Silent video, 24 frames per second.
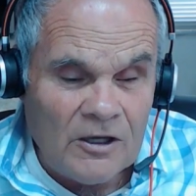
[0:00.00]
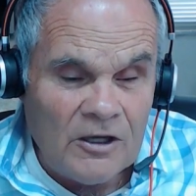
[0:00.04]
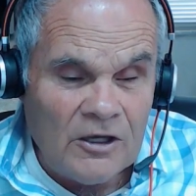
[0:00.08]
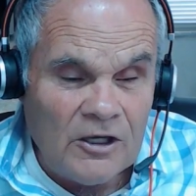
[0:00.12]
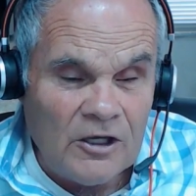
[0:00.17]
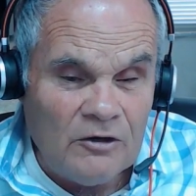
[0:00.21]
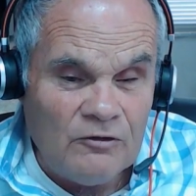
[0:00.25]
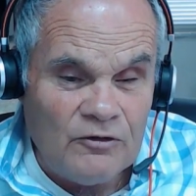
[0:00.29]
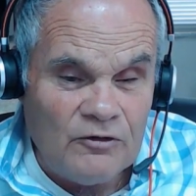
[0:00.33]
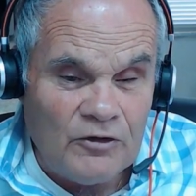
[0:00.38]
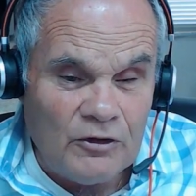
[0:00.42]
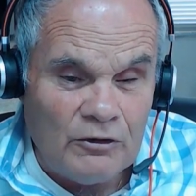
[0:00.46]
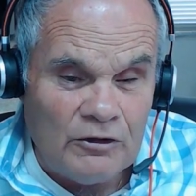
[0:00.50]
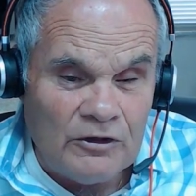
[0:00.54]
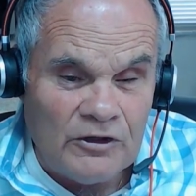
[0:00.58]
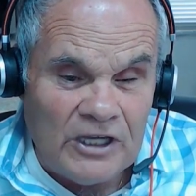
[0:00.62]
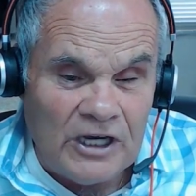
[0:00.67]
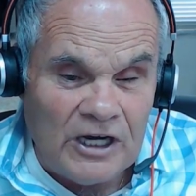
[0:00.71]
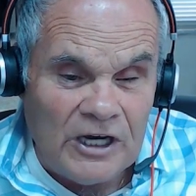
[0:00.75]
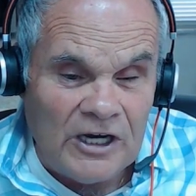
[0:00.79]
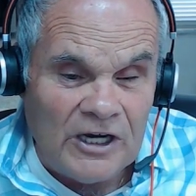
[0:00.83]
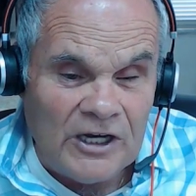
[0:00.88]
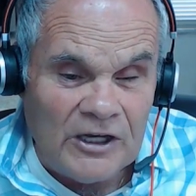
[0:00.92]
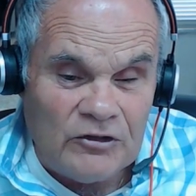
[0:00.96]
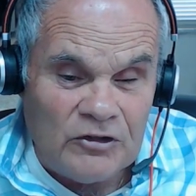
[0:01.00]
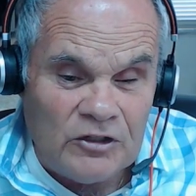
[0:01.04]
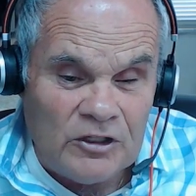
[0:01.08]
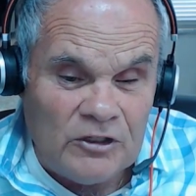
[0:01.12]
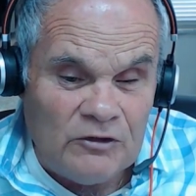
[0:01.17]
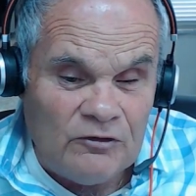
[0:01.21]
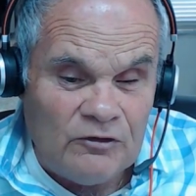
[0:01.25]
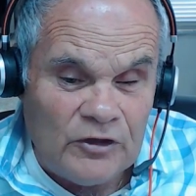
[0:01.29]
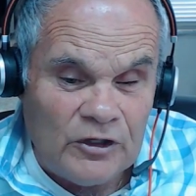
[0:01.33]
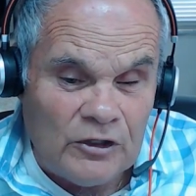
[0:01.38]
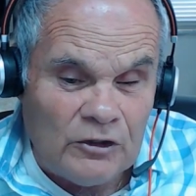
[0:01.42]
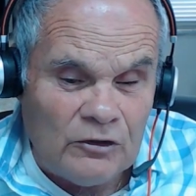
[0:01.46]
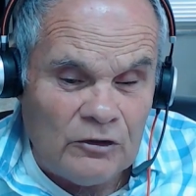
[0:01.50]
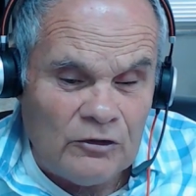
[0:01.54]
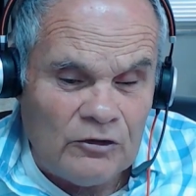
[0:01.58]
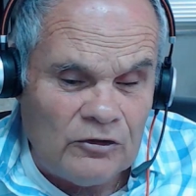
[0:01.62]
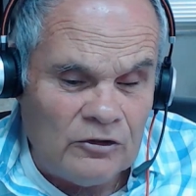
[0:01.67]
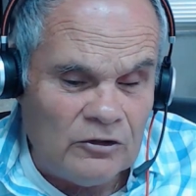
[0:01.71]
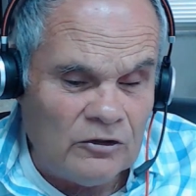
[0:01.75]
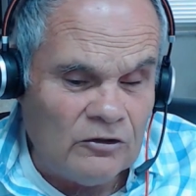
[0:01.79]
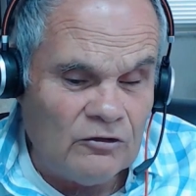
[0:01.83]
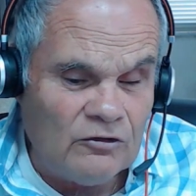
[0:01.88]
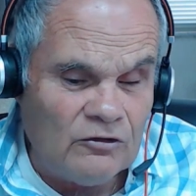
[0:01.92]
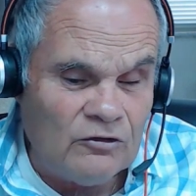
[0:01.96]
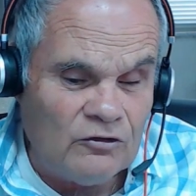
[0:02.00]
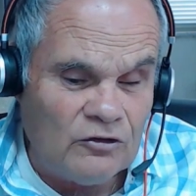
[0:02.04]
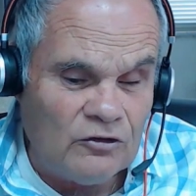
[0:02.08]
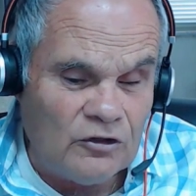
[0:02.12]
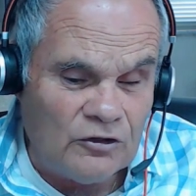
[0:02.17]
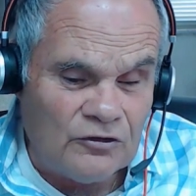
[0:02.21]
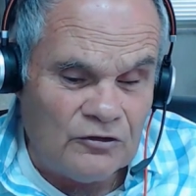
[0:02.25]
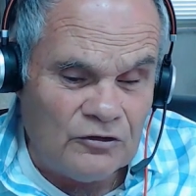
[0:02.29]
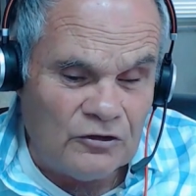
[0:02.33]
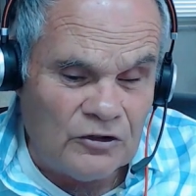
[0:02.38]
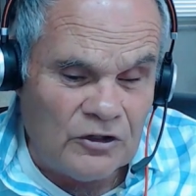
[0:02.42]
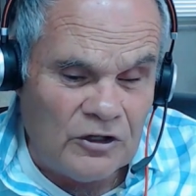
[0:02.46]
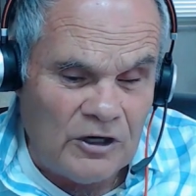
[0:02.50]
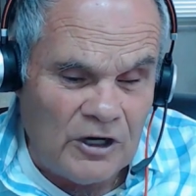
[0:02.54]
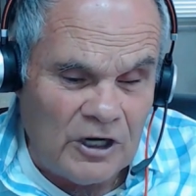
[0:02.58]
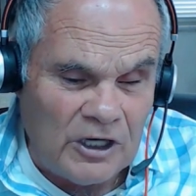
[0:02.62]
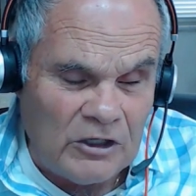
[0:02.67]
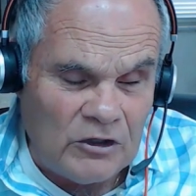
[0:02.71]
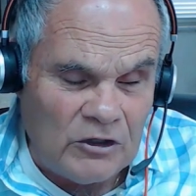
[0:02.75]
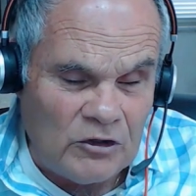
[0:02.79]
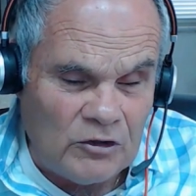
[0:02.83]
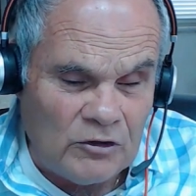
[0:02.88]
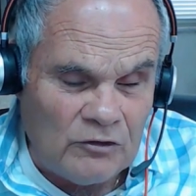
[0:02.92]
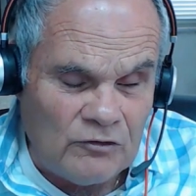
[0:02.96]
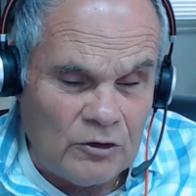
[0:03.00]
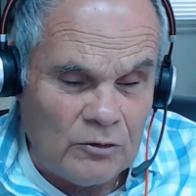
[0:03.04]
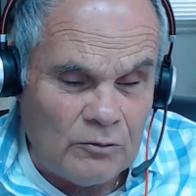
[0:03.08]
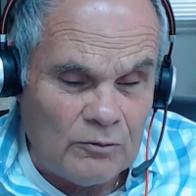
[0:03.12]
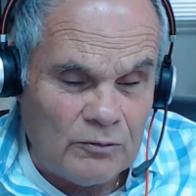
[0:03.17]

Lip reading: If you're in the IT field, just to kind of